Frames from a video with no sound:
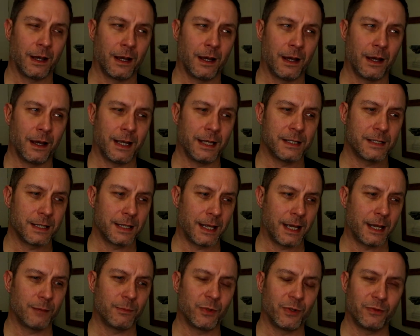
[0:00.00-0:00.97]
It's
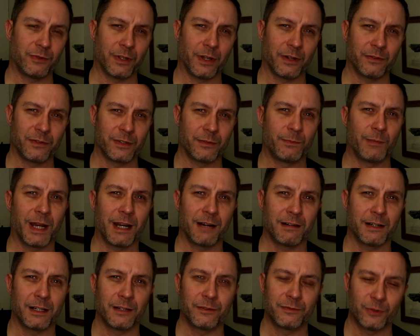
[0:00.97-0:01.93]
now moved over to
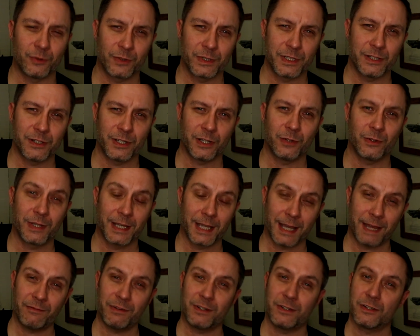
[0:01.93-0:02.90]
Parallel 42.
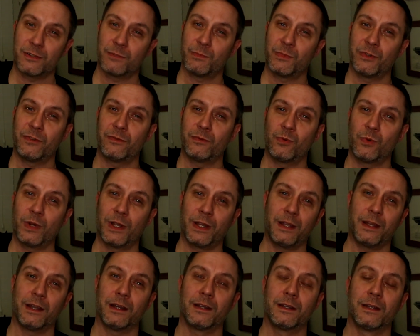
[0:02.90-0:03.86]
Kevin has moved
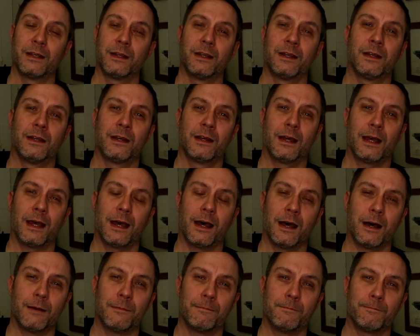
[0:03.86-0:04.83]
with it,
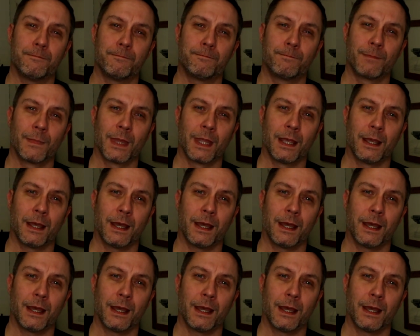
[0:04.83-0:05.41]
and